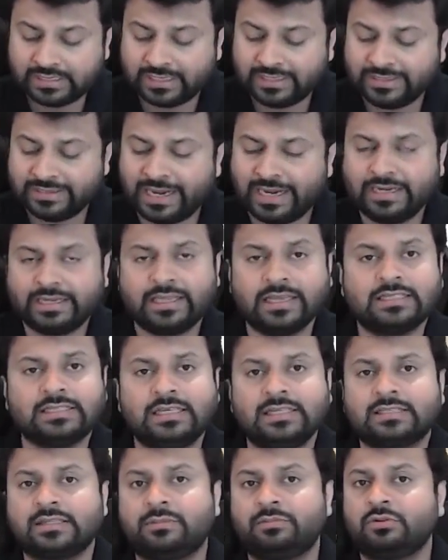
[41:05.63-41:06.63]
in that case, he
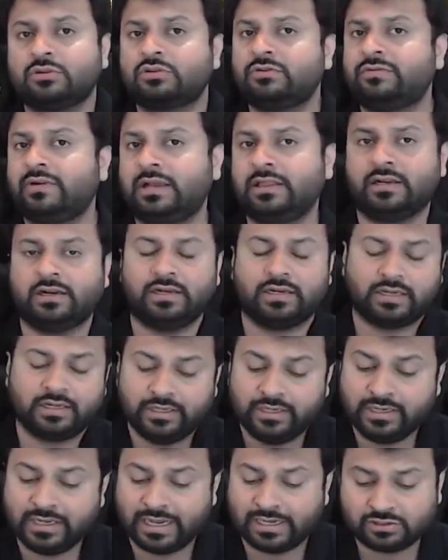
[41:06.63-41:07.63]
is supposed to file the return.
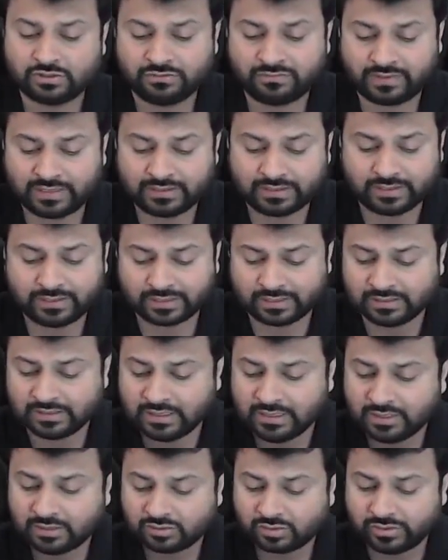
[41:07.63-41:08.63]
He has to file the return.
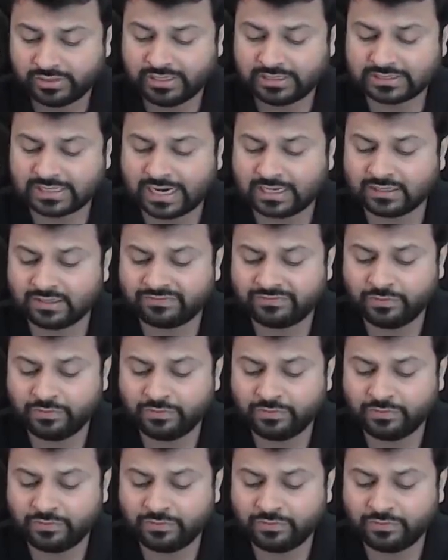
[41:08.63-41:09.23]
So these are the few